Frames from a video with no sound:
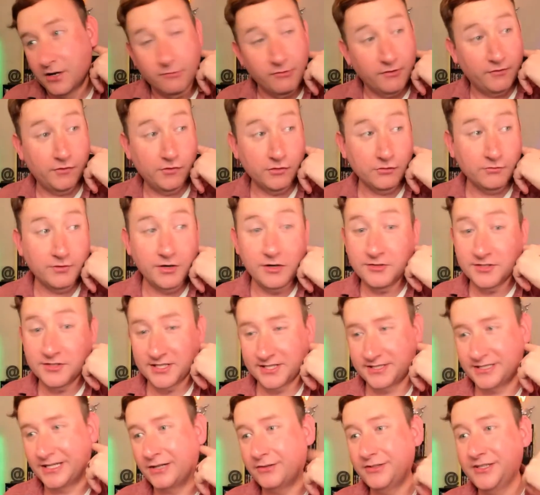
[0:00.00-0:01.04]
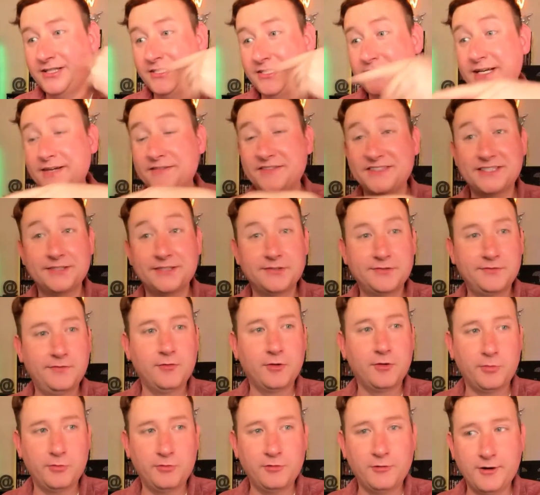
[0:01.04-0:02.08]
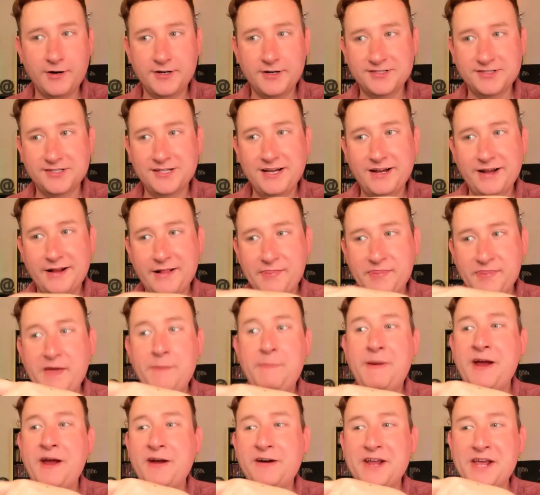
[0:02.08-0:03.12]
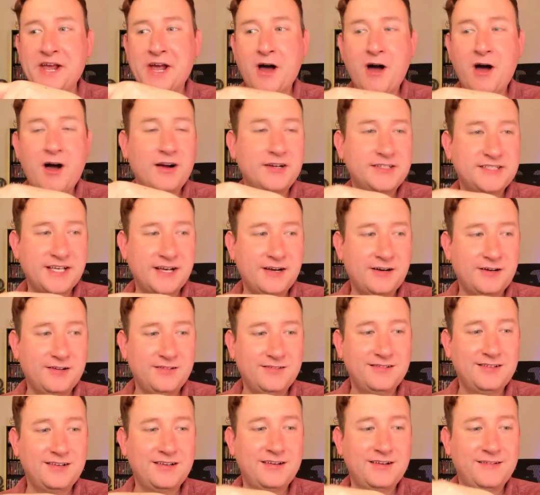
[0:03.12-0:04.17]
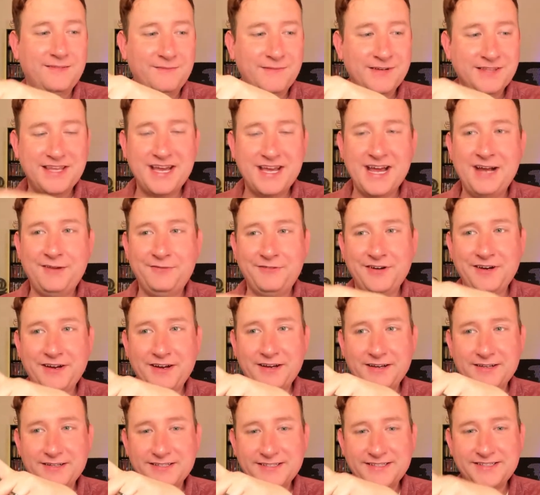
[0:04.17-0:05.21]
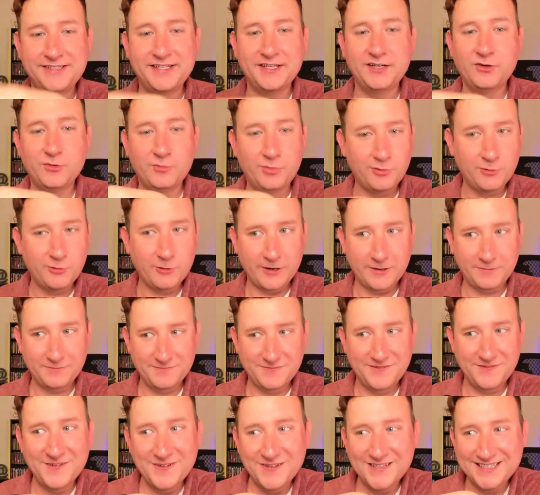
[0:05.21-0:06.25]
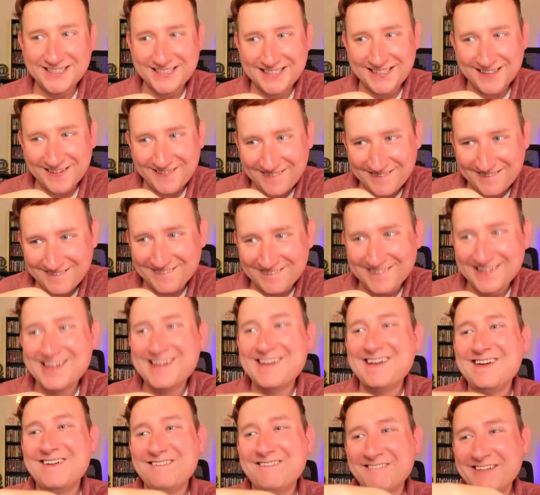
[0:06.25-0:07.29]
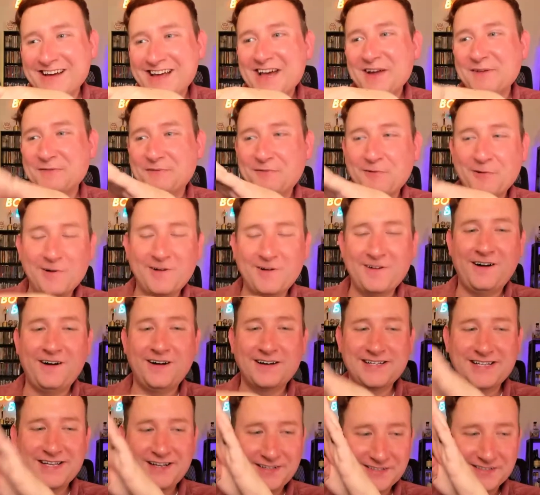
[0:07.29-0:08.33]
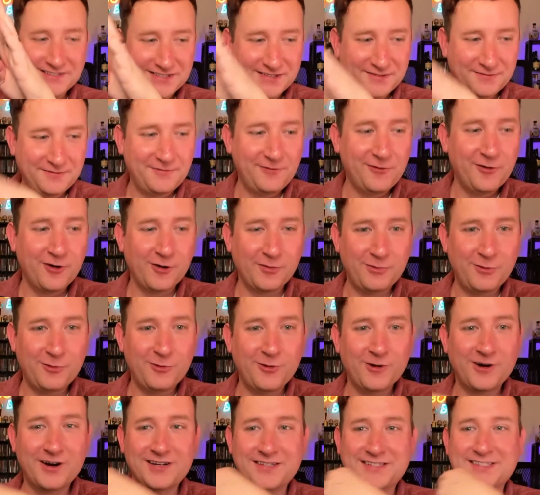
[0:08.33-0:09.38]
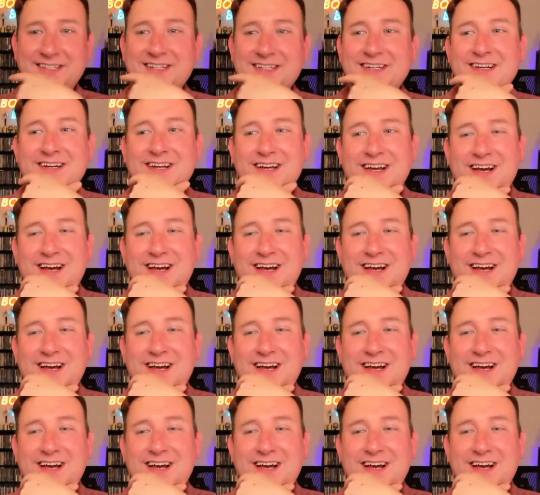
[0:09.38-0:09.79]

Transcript: Well, Four Roses, not only did they give us those four pours, they paired a cocktail with every single pour. So we had four cocktails, four pours.